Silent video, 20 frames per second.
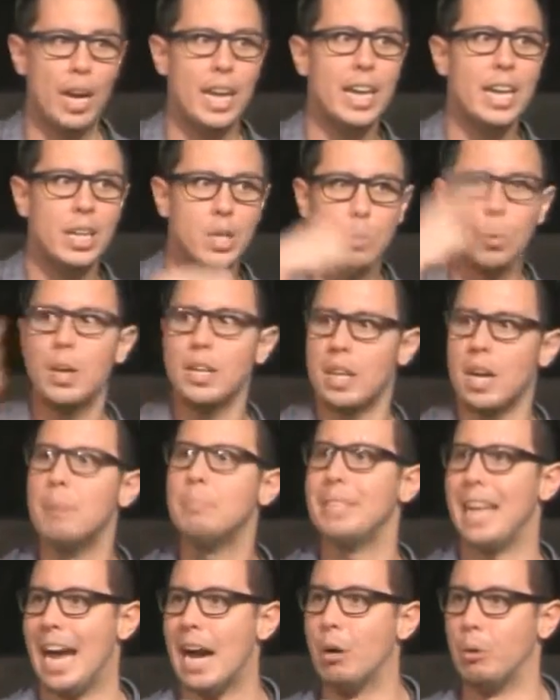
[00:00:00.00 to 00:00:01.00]
in is what
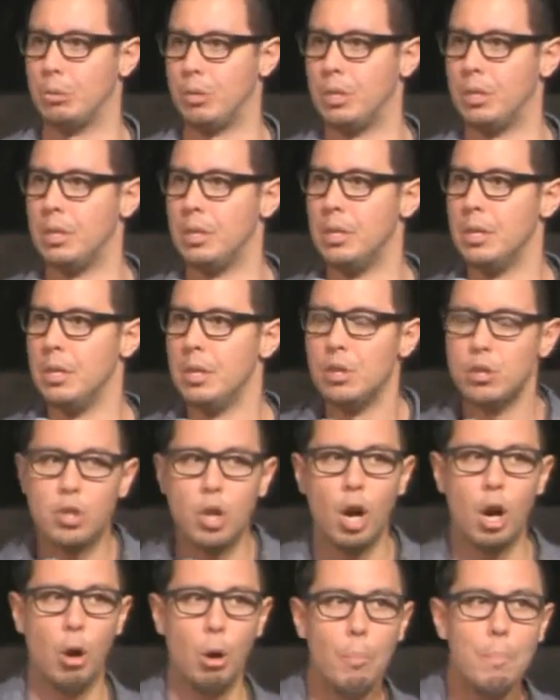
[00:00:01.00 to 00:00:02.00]
comes out.
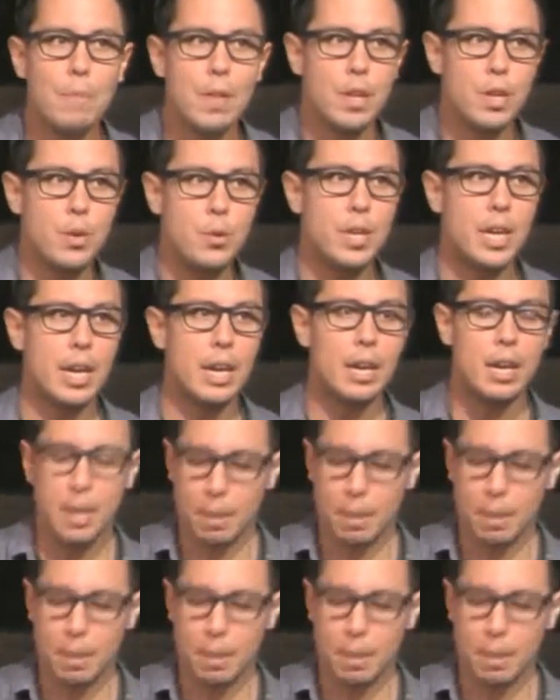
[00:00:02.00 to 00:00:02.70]
So you can